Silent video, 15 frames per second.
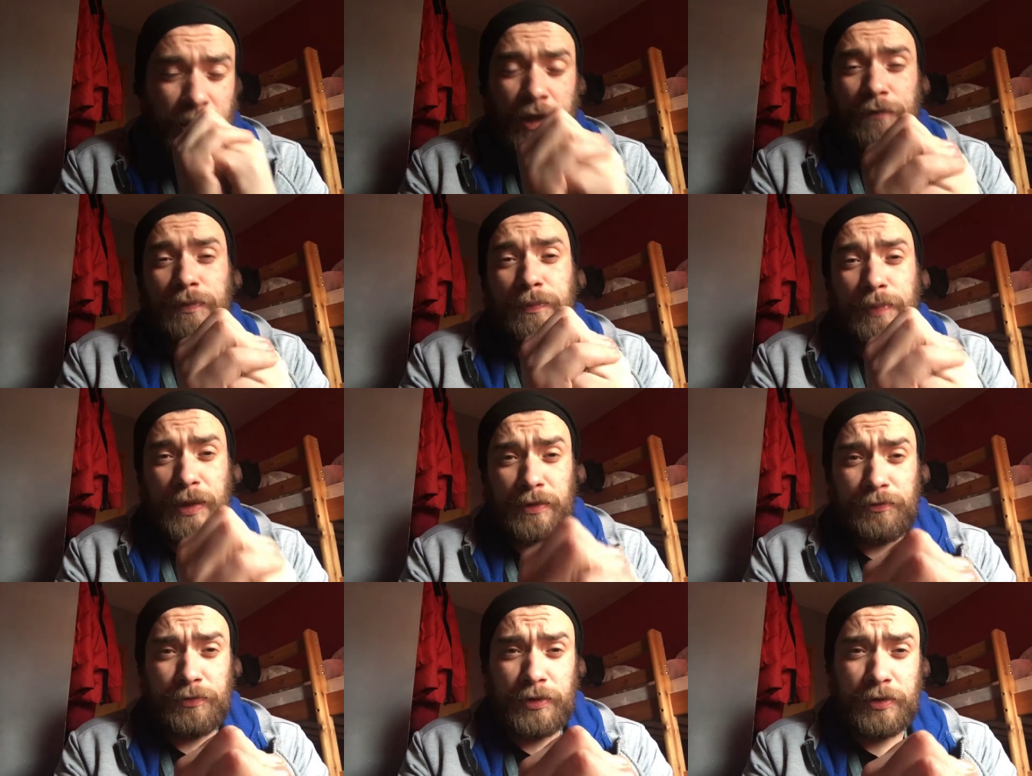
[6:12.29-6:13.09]
I've been
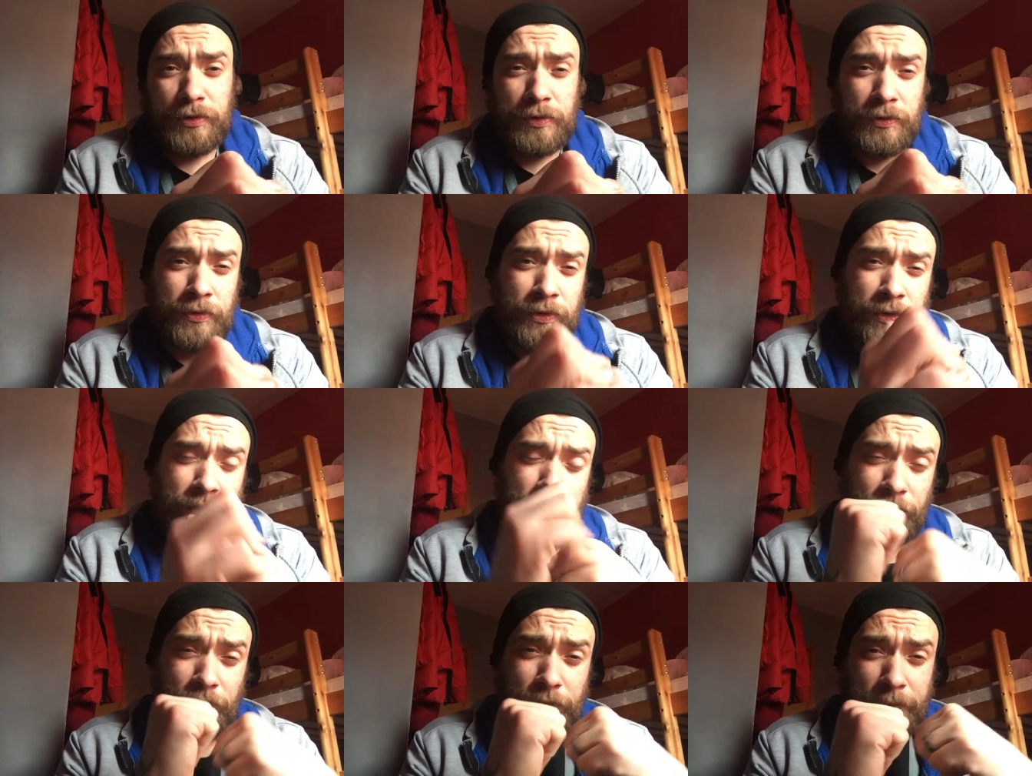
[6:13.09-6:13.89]
Patrick,
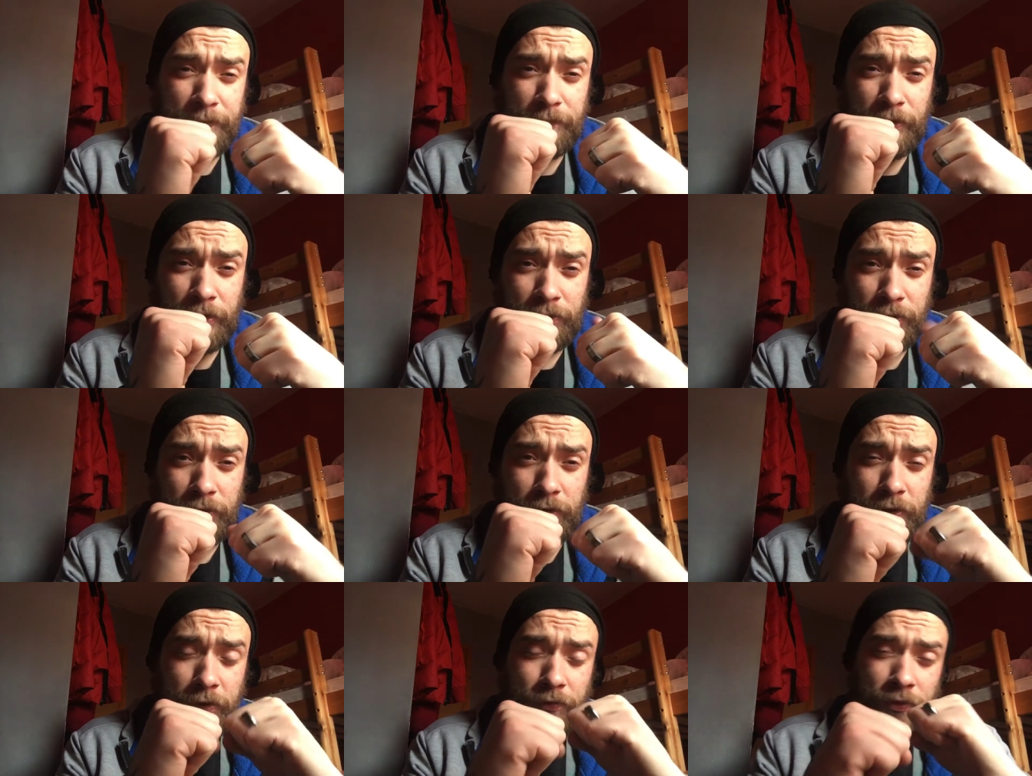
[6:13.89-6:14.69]
this has been
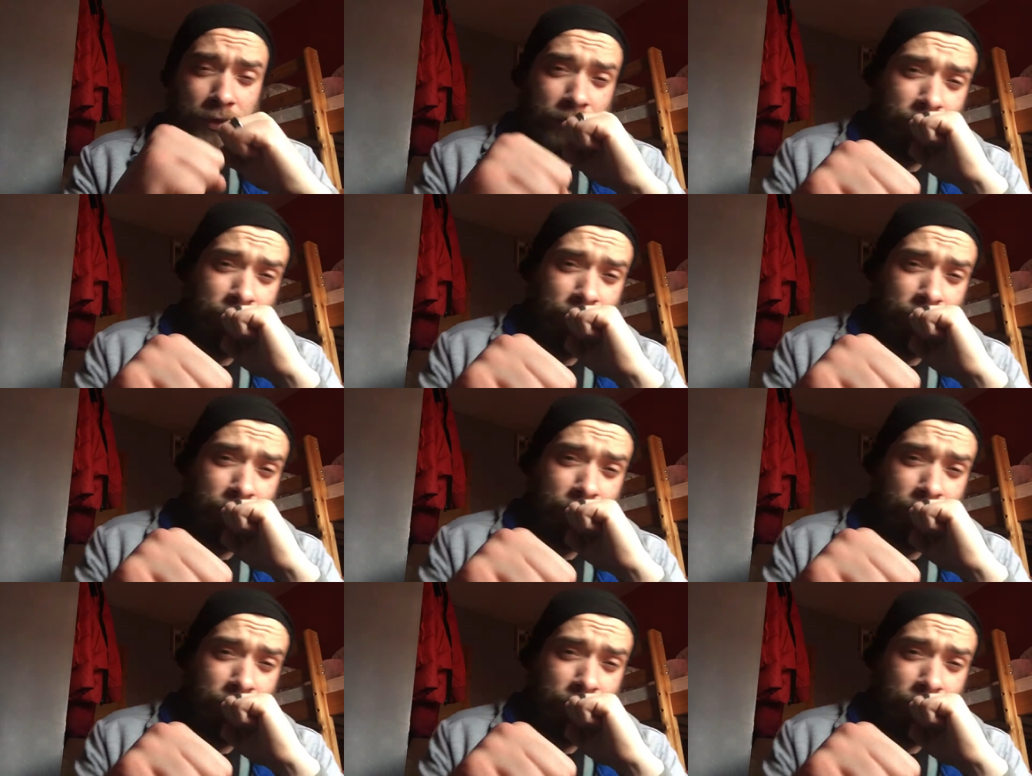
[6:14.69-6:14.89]
Wrestling Nerds,